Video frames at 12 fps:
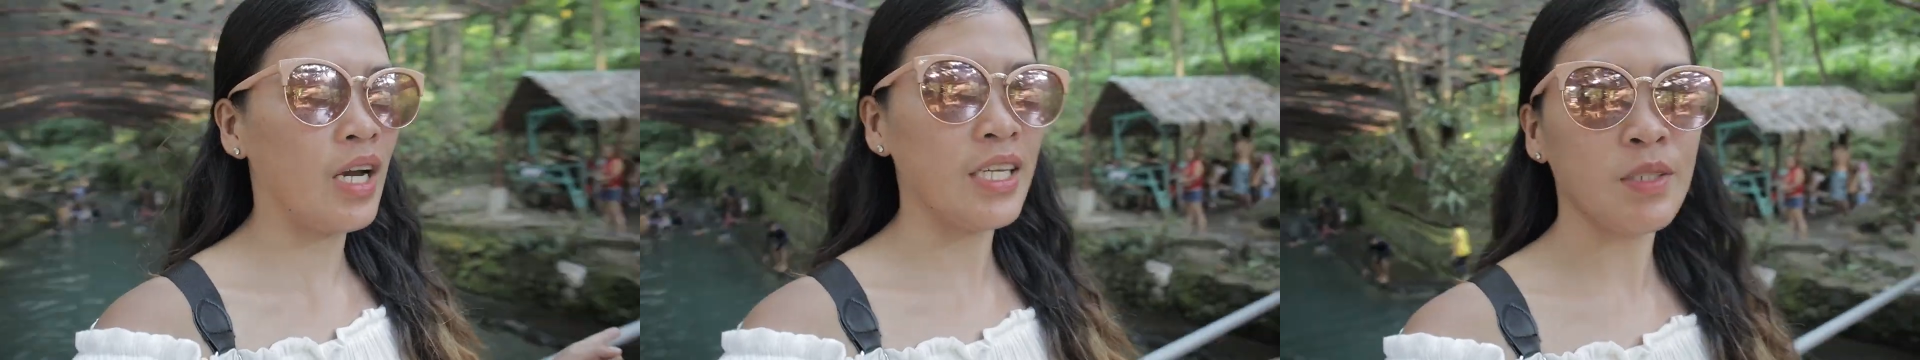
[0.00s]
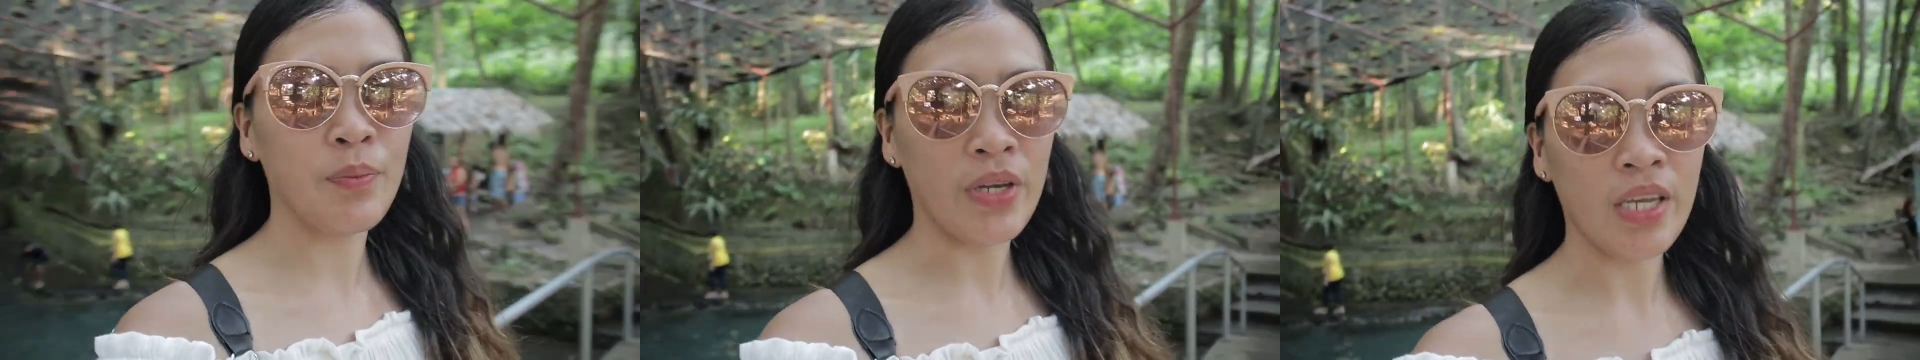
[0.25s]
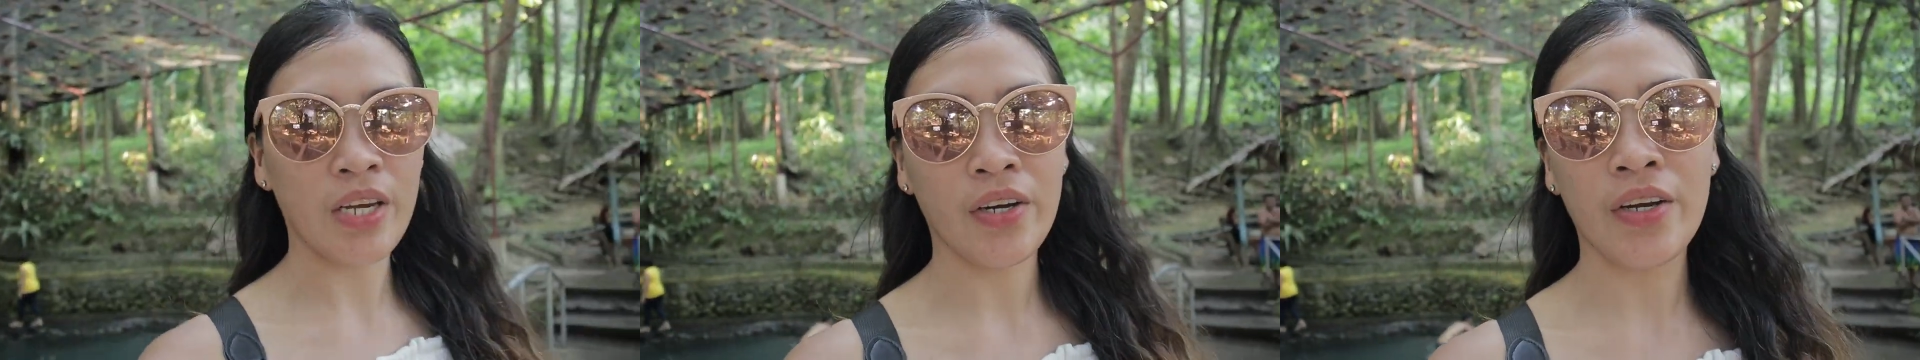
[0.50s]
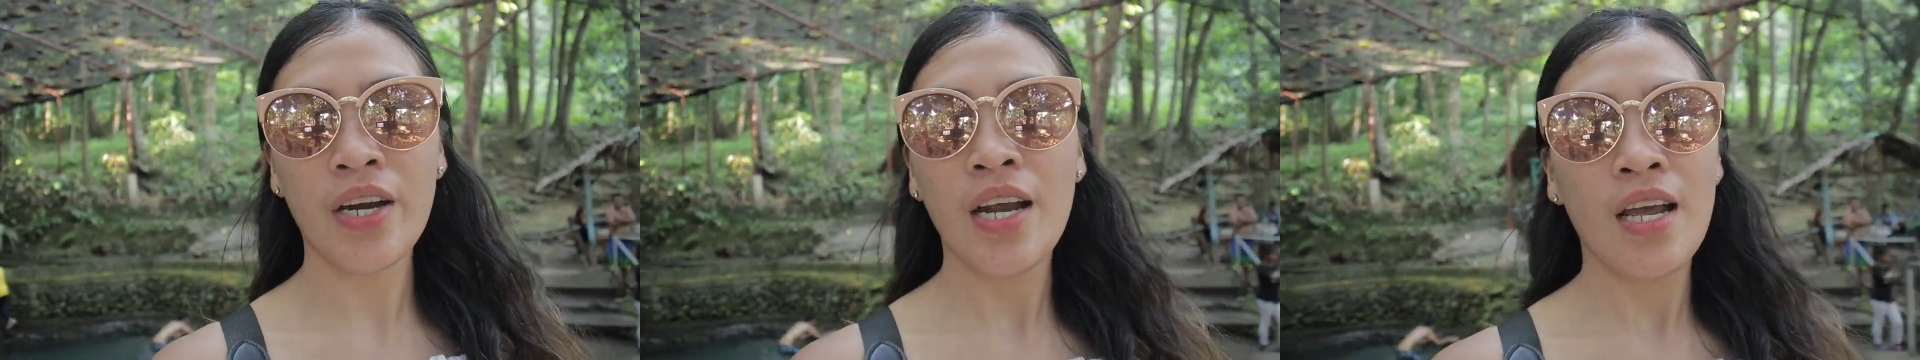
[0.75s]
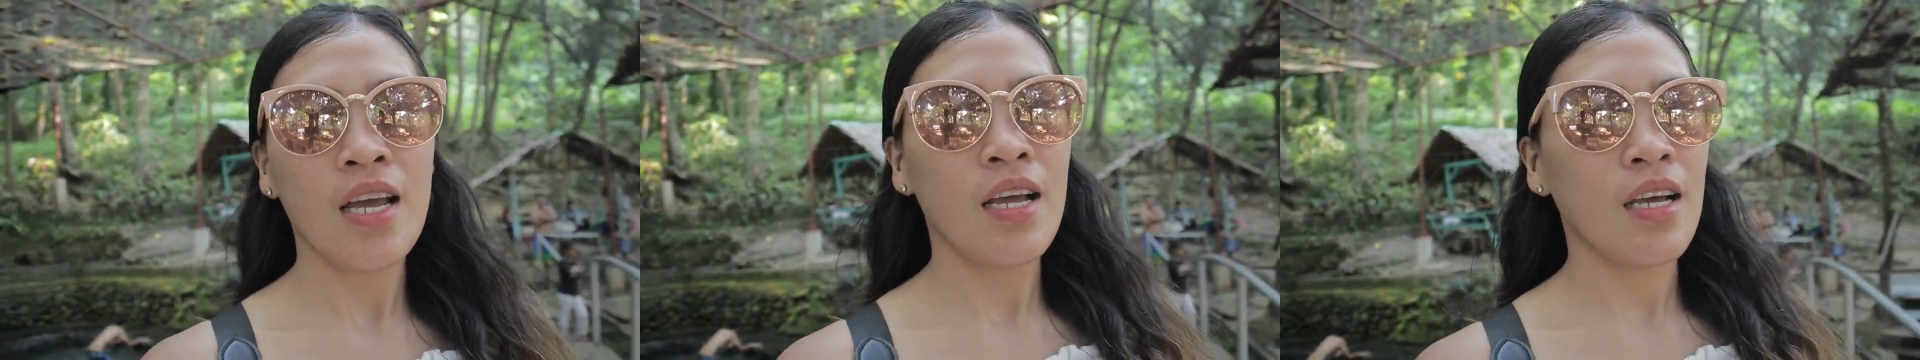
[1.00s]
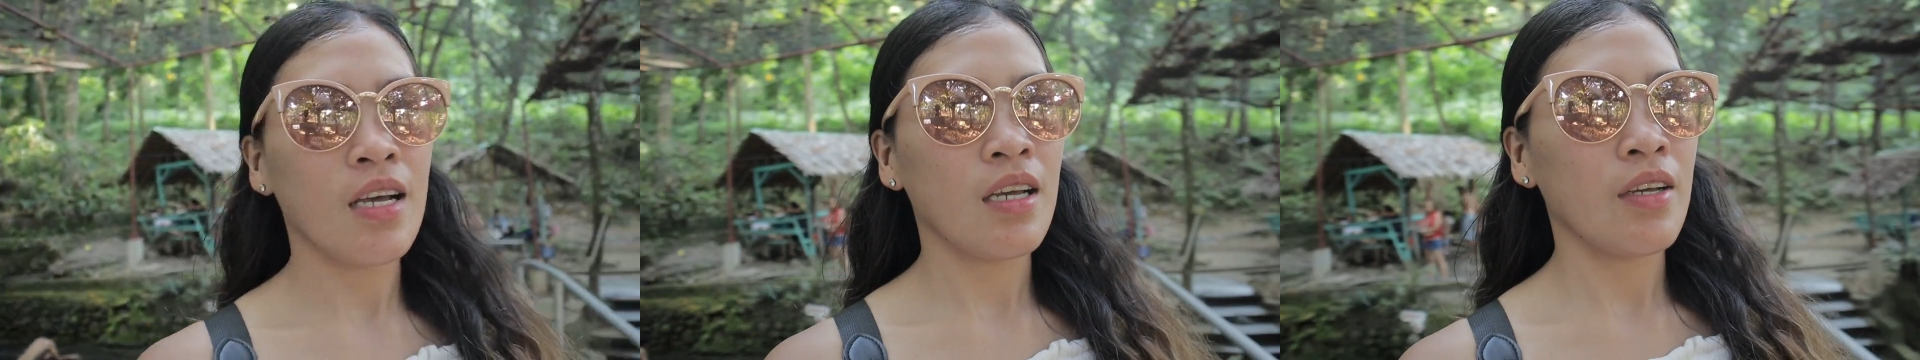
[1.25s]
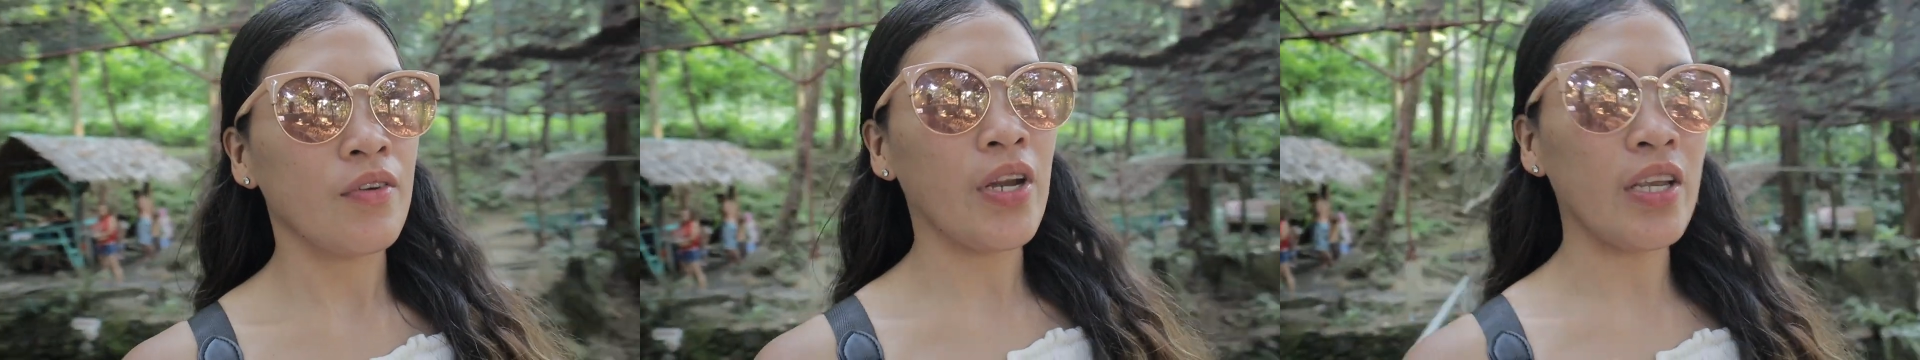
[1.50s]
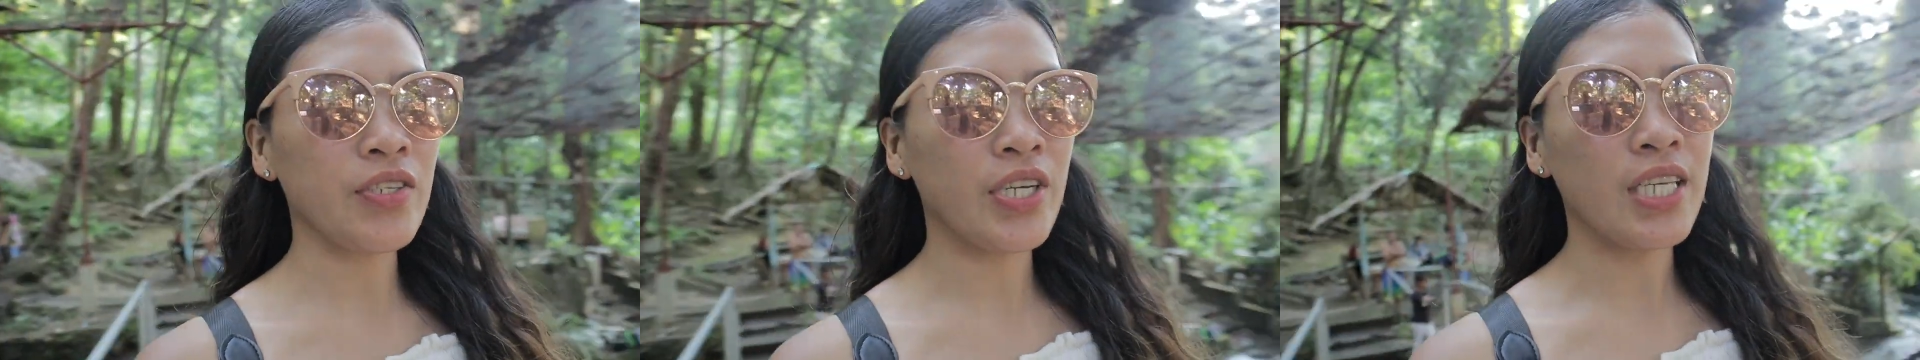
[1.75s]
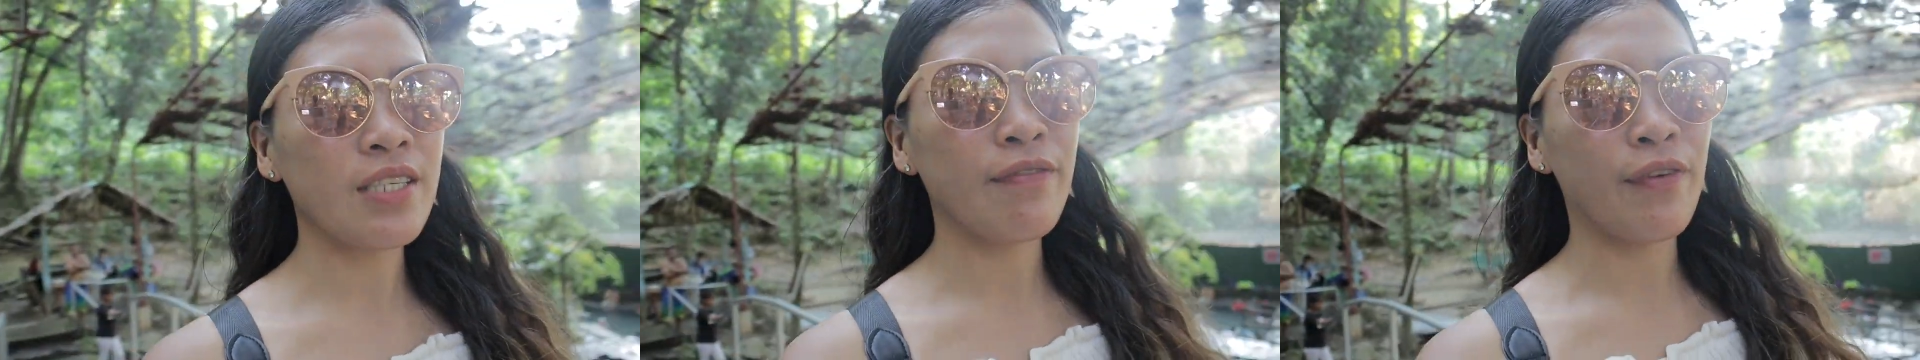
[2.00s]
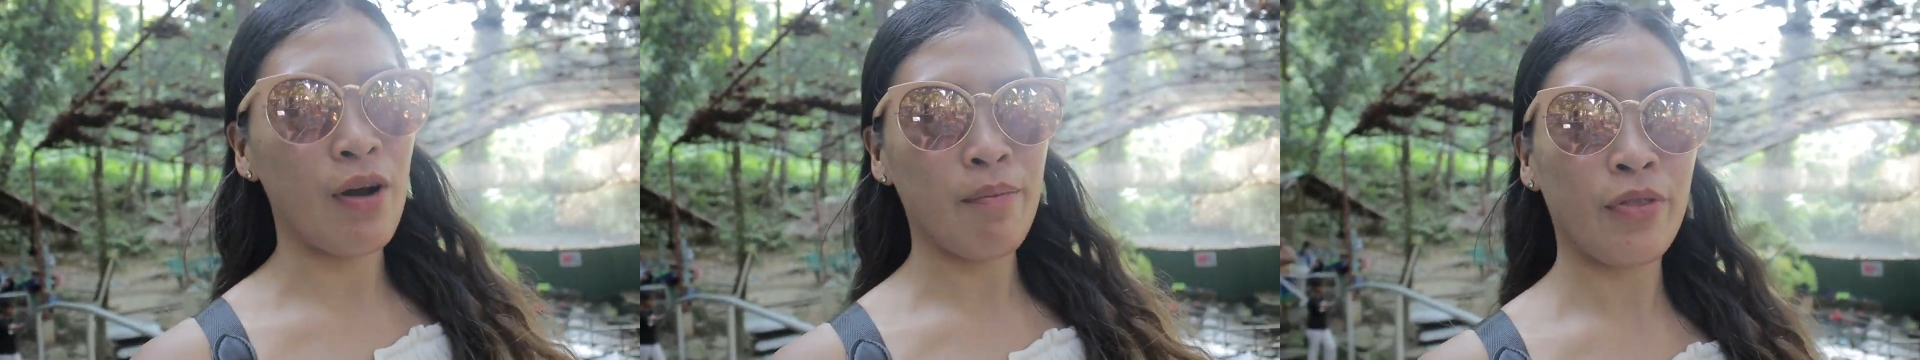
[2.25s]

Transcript: hot spring here ranges from